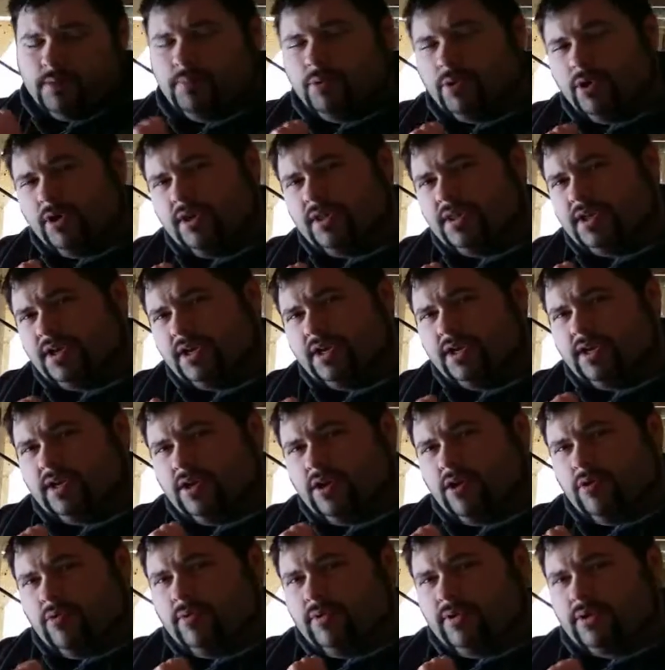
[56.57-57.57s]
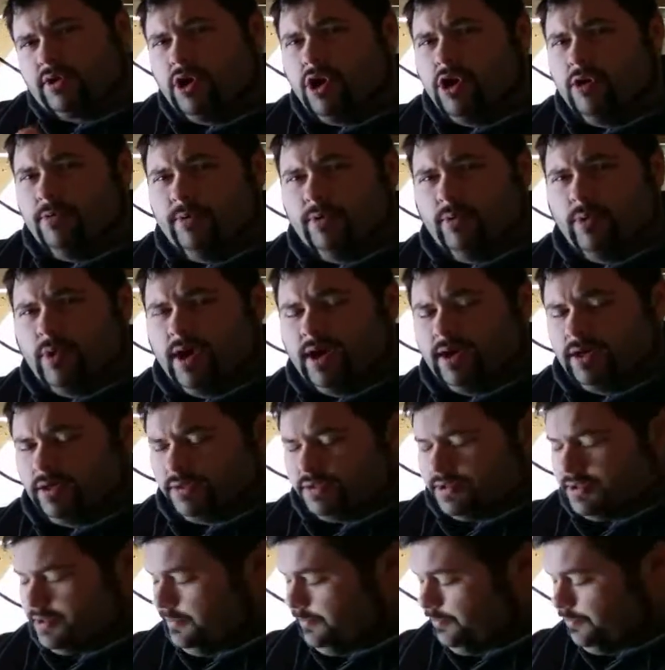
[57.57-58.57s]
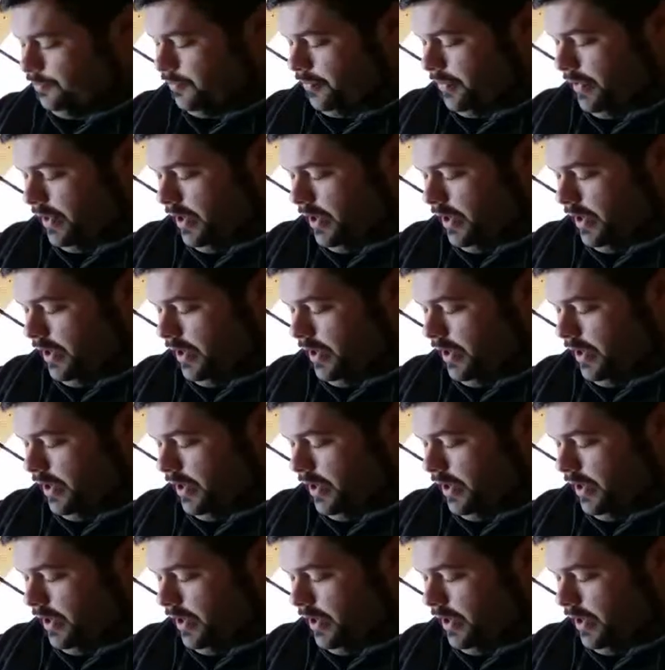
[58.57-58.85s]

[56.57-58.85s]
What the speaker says: Important thing to note with comb and wattles,